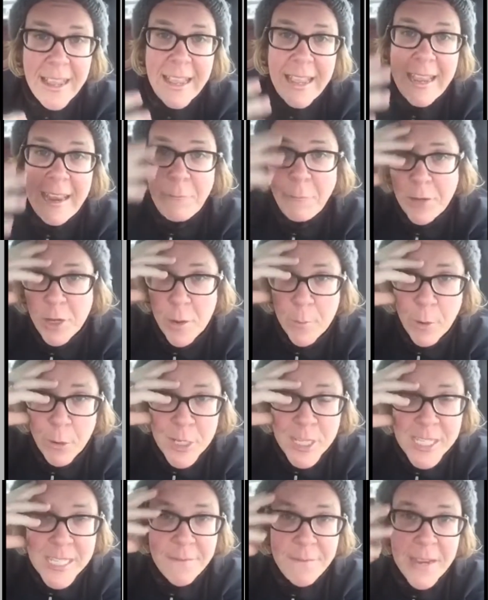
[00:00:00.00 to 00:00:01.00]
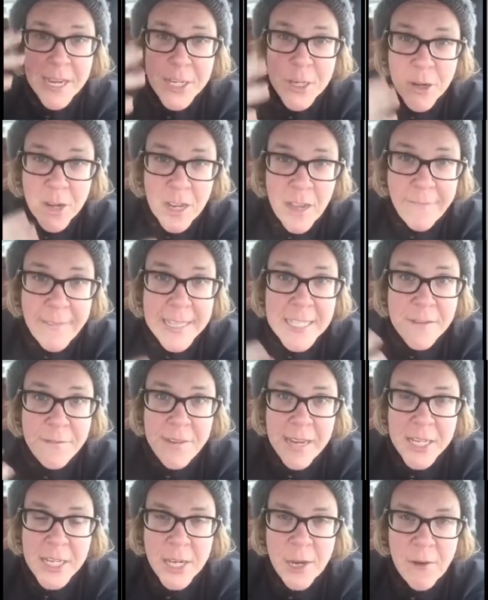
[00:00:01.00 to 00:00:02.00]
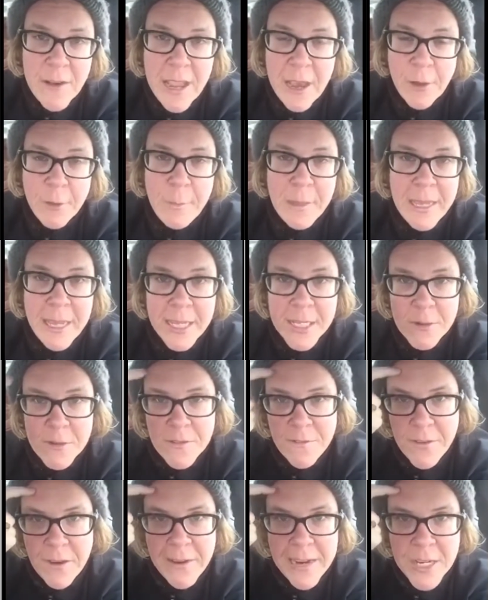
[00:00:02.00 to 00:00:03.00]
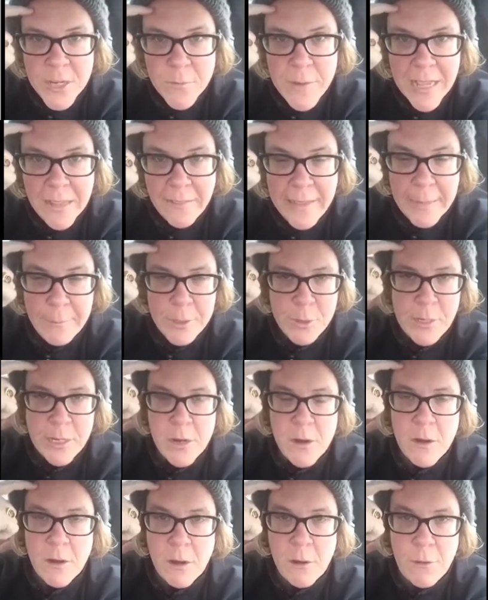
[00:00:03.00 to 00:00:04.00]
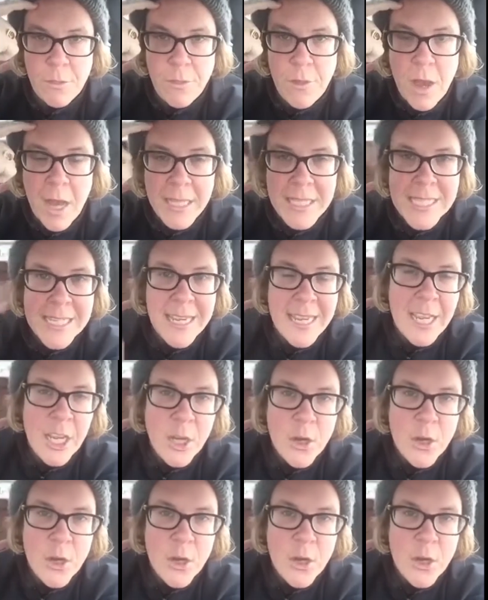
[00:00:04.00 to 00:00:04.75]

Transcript: and when your emotions affect your gut, that's affecting your health because there's a very direct link between your, your thoughts,